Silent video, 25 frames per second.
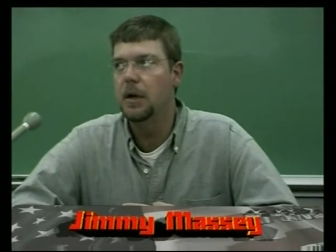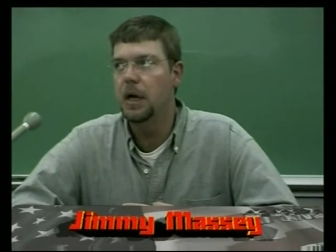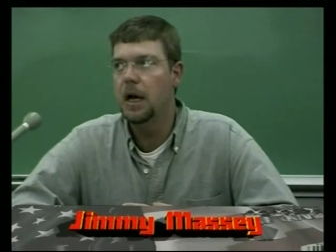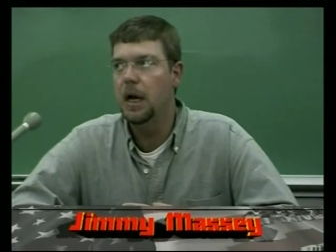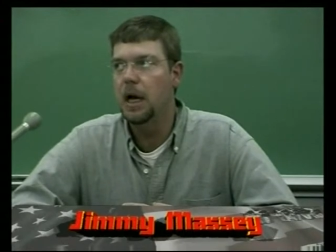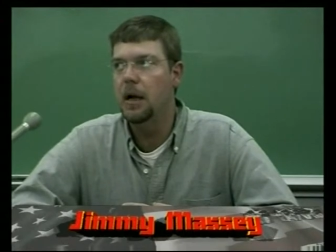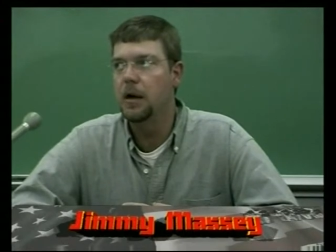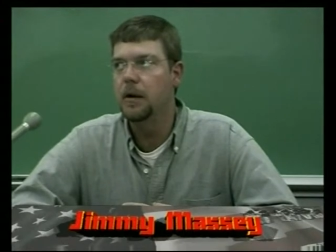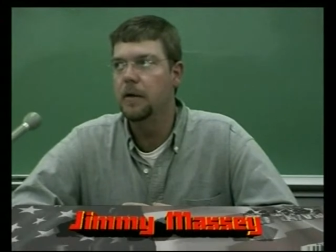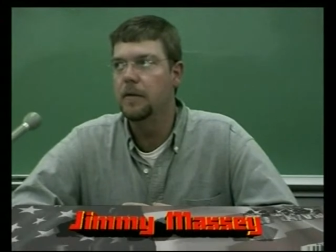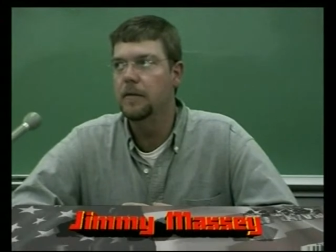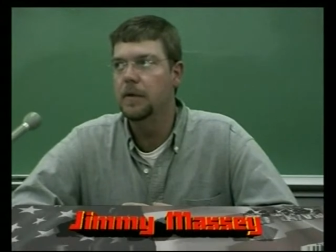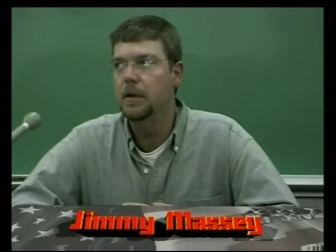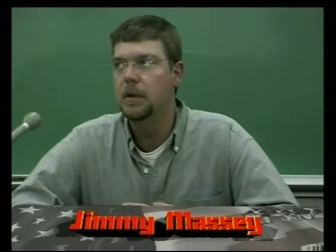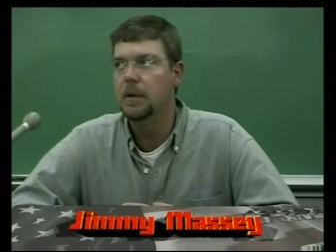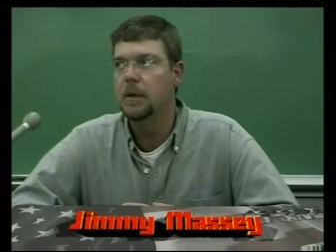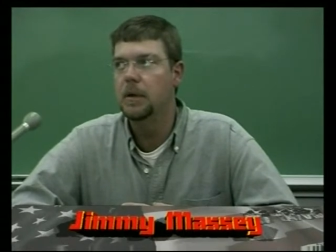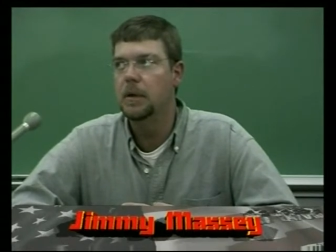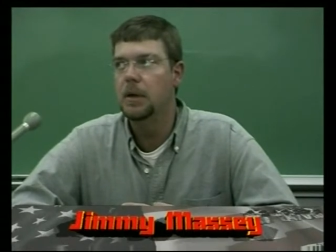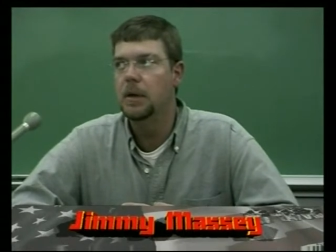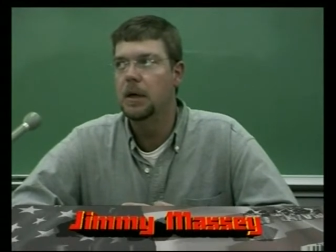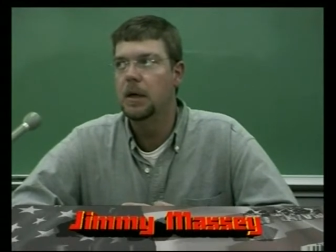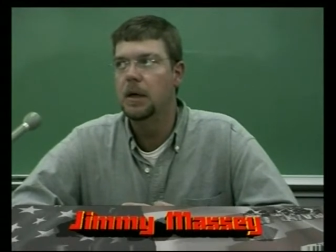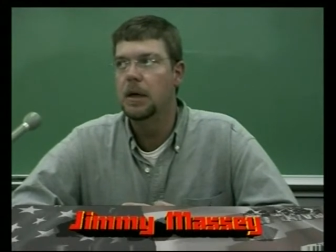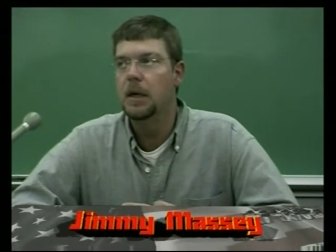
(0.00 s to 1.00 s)
out of it.
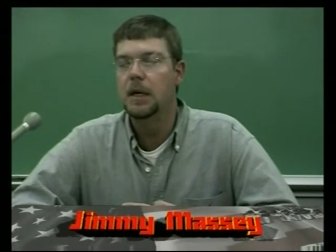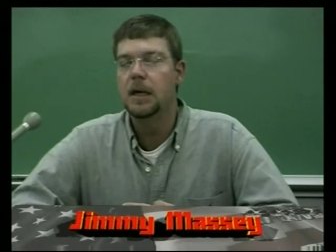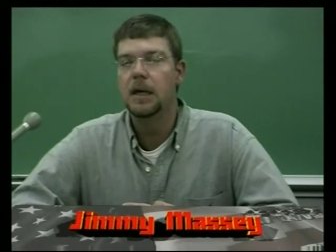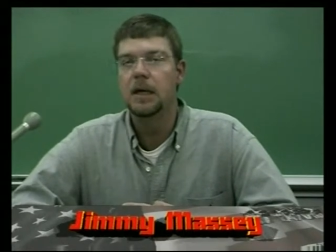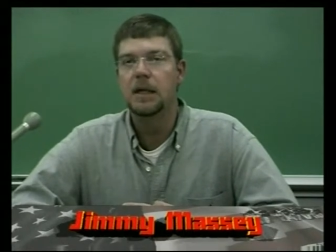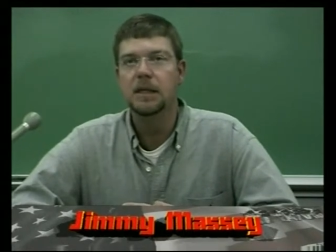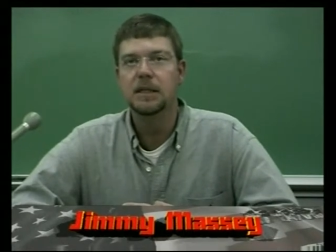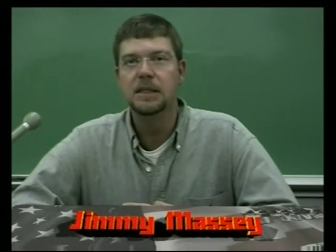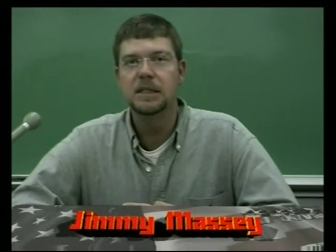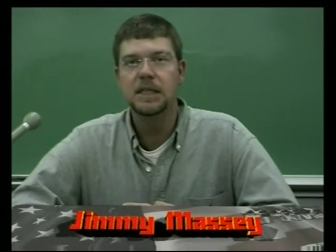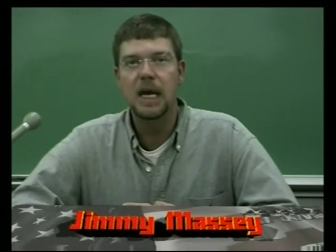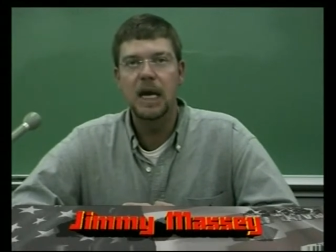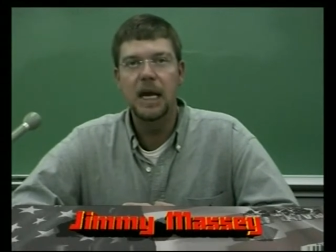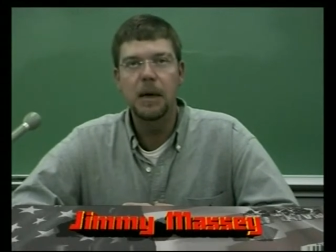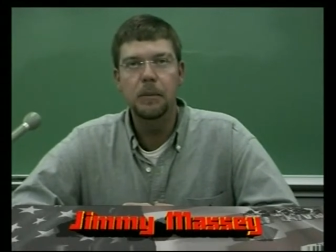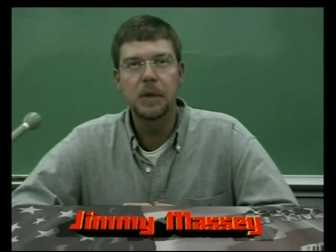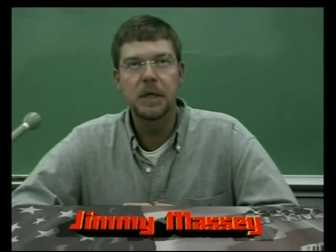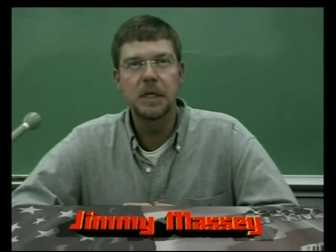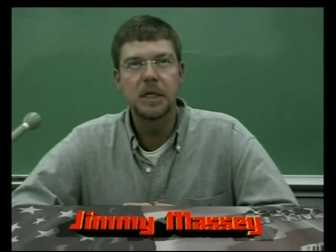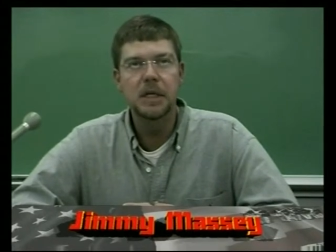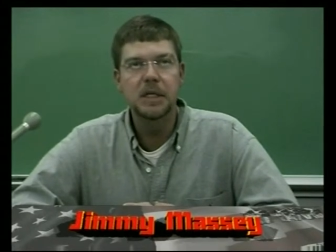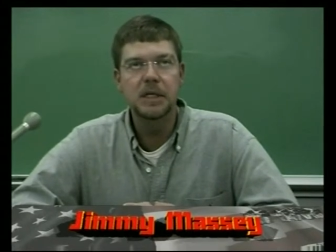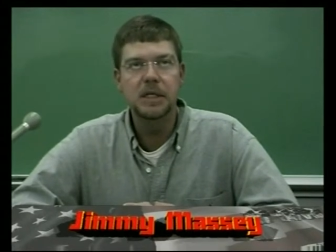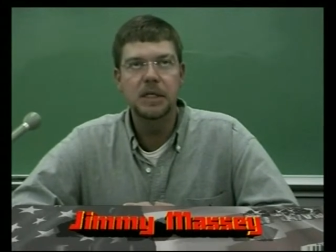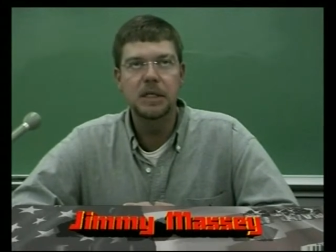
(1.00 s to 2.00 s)
And this
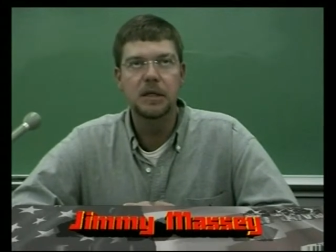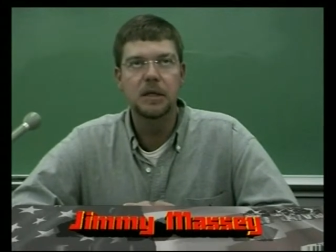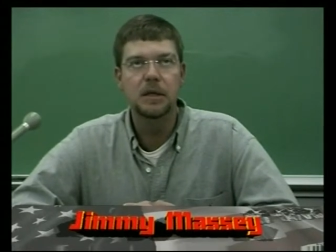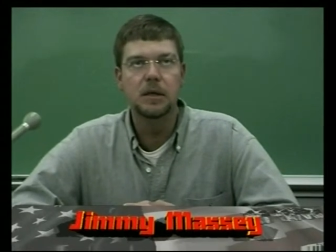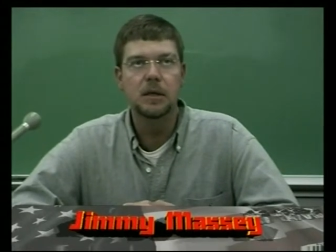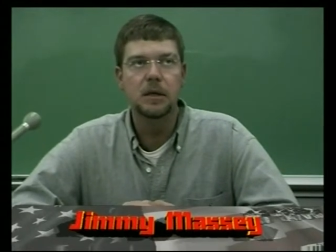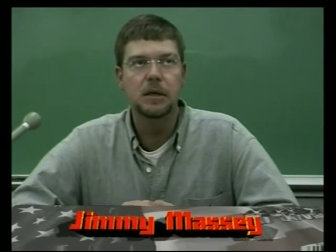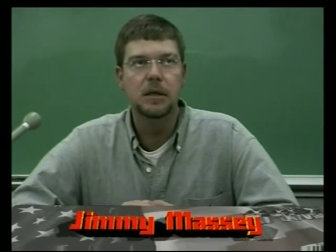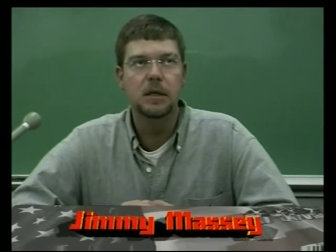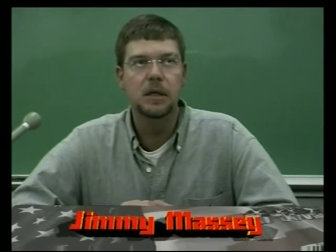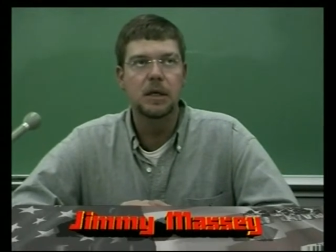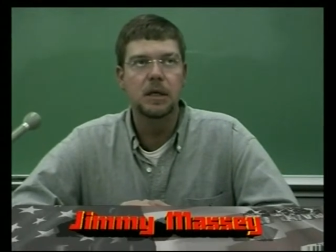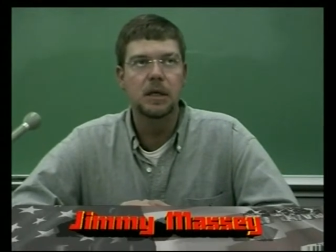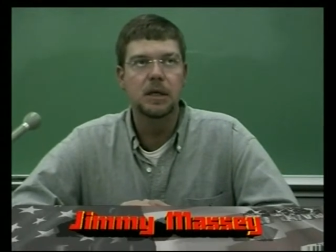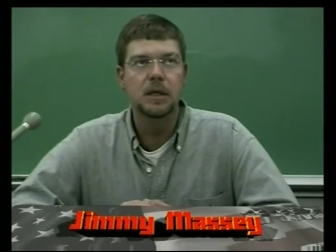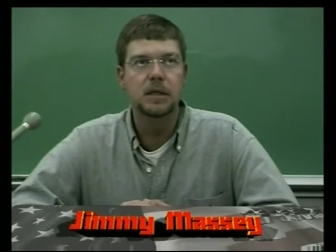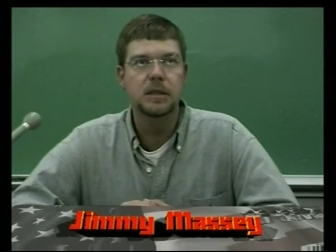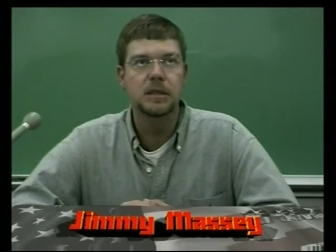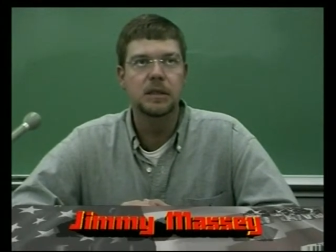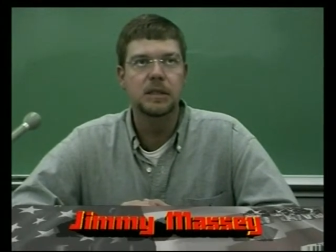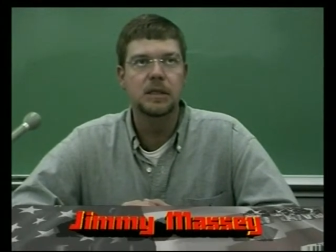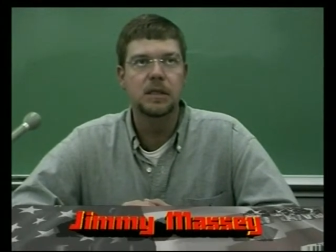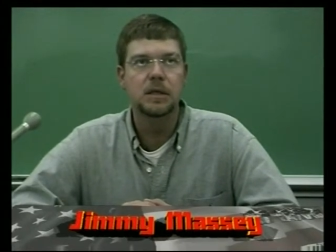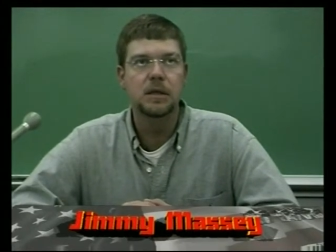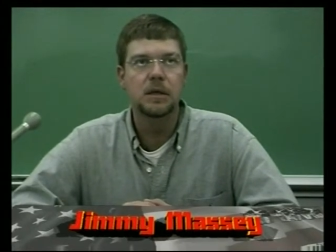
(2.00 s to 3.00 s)
ammunition
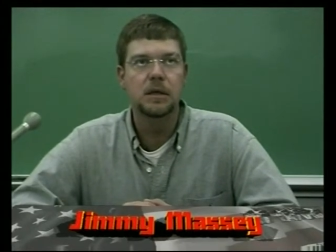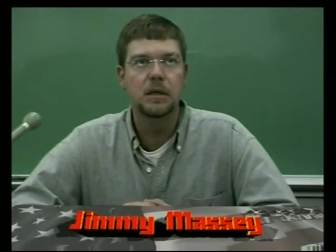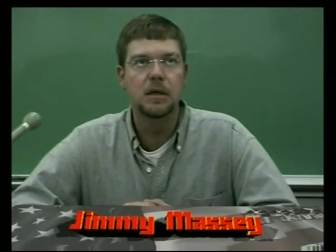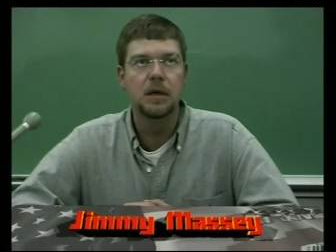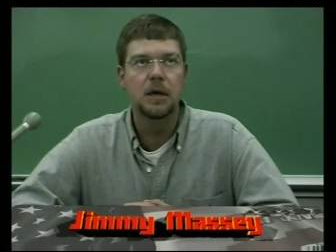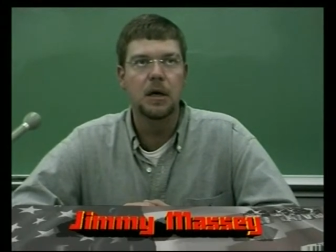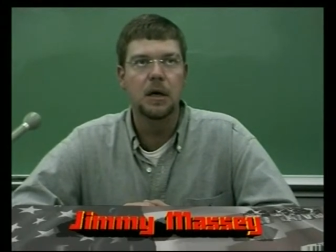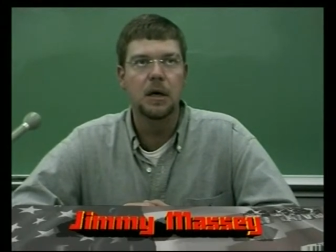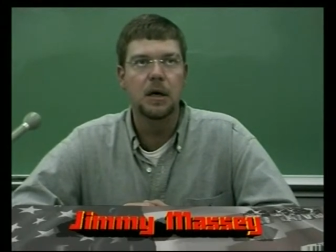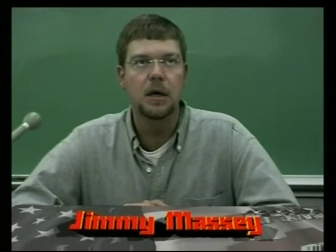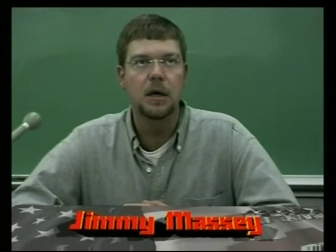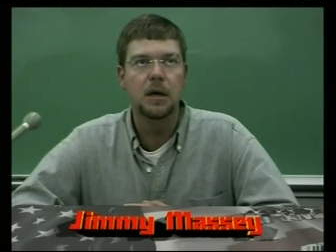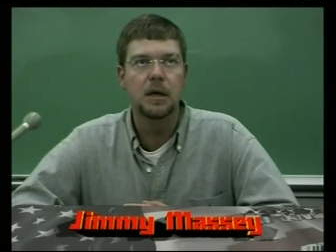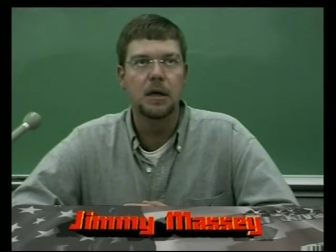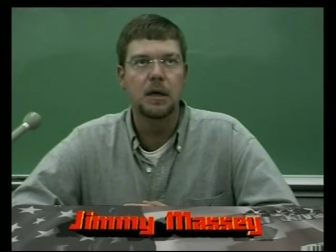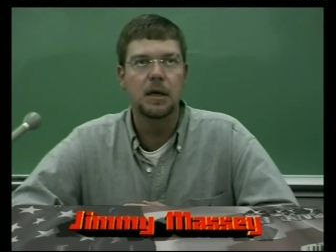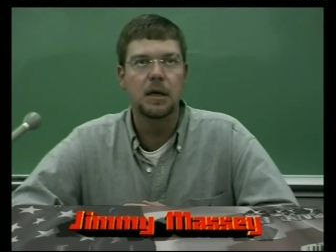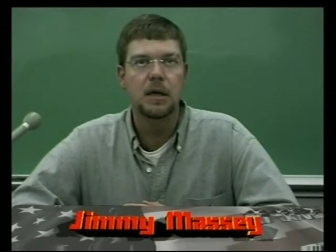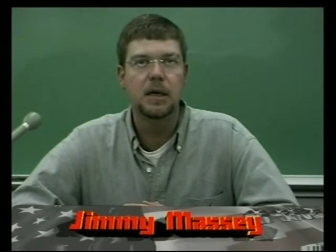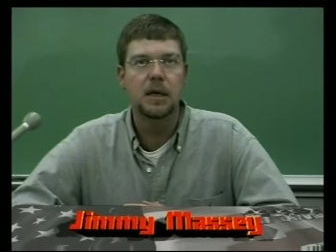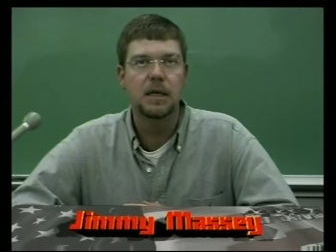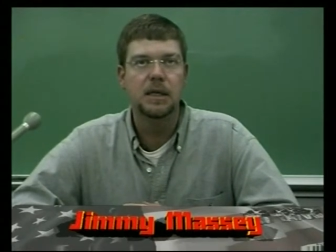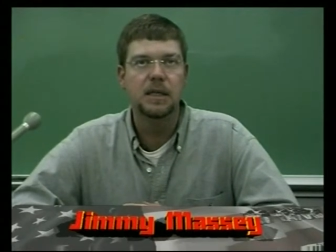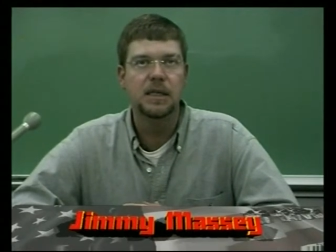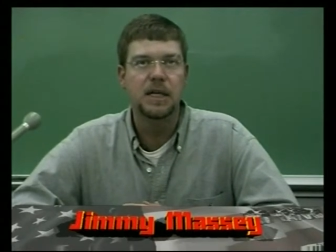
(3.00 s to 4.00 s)
is uh,
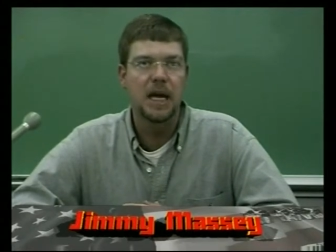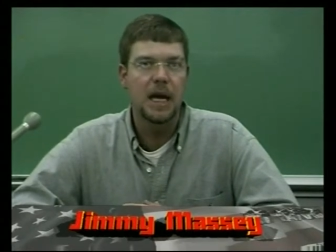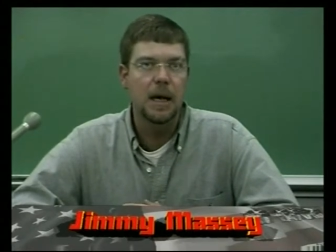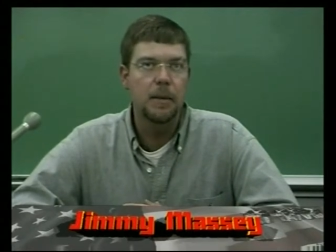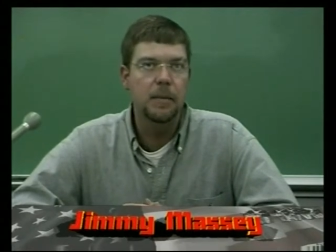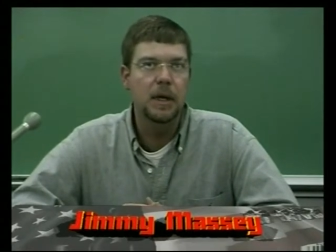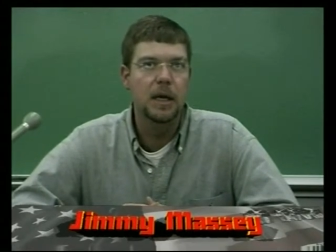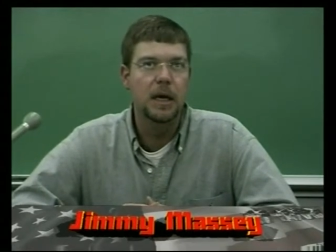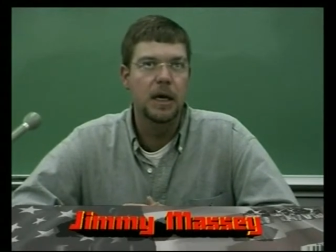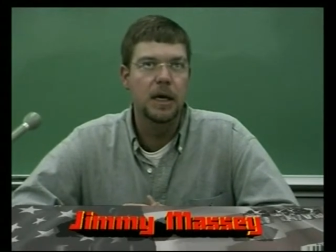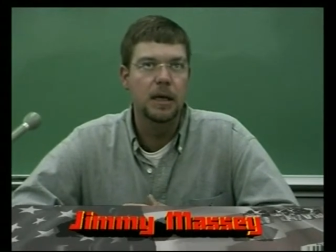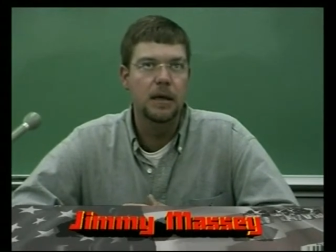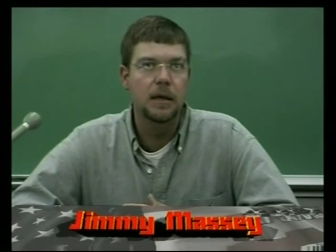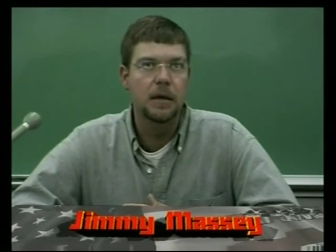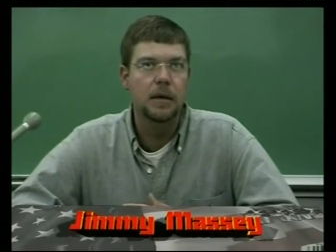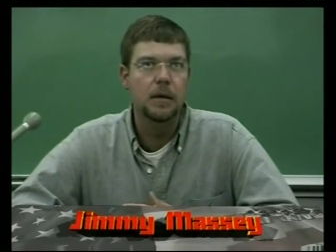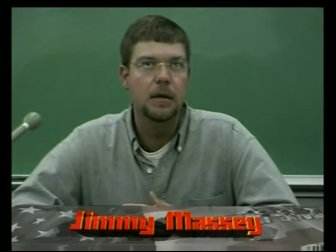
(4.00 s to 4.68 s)
contaminated.